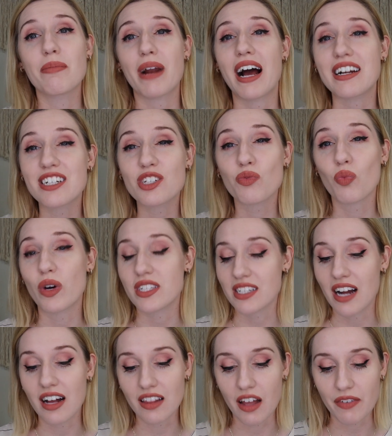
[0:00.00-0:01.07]
but I just was
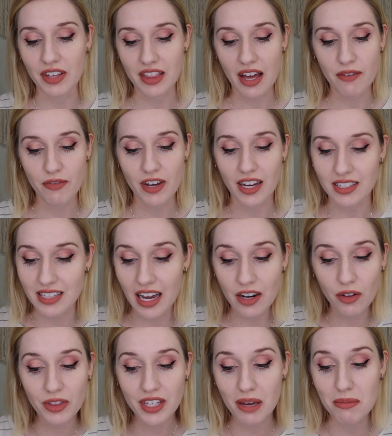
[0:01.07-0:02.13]
not loving that fix. I
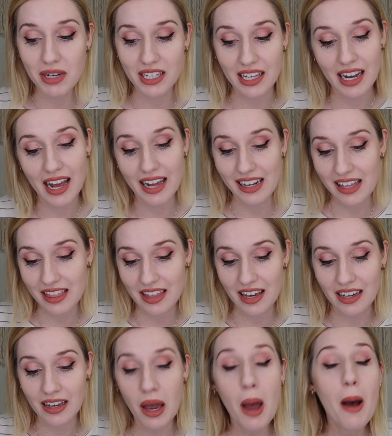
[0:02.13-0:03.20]
don't think I'm going to get
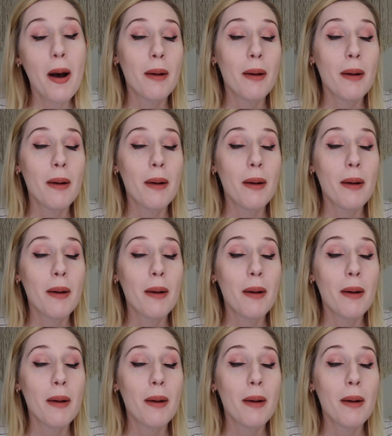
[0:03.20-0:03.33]
anything.